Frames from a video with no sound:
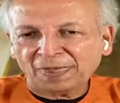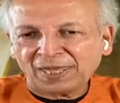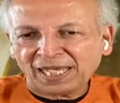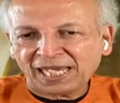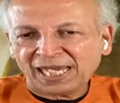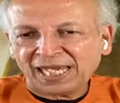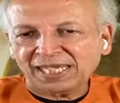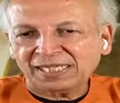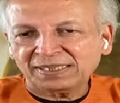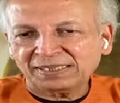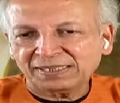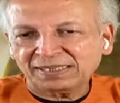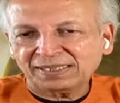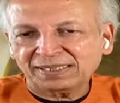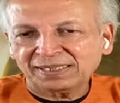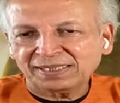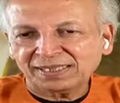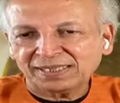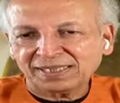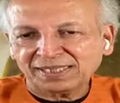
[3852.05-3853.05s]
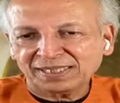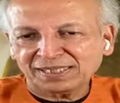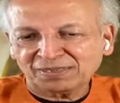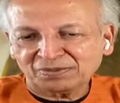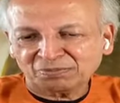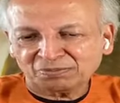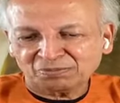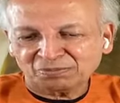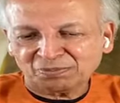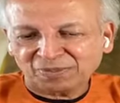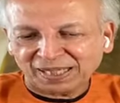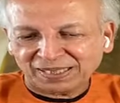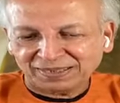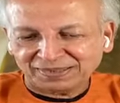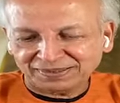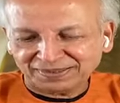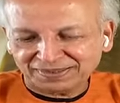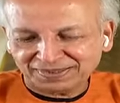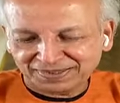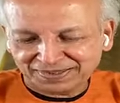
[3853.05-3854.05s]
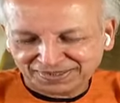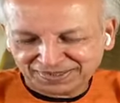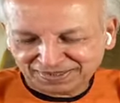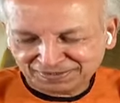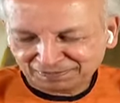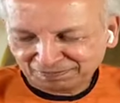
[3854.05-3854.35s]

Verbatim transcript: hand in balanced.